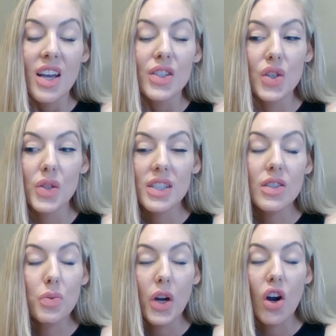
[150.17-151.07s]
So this
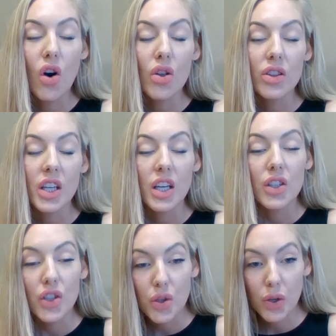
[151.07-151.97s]
is where all the
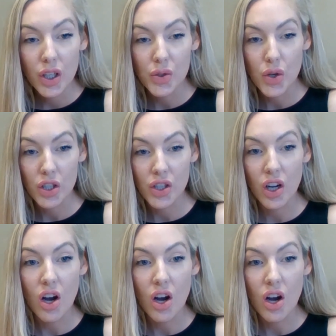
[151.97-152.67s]
newer construction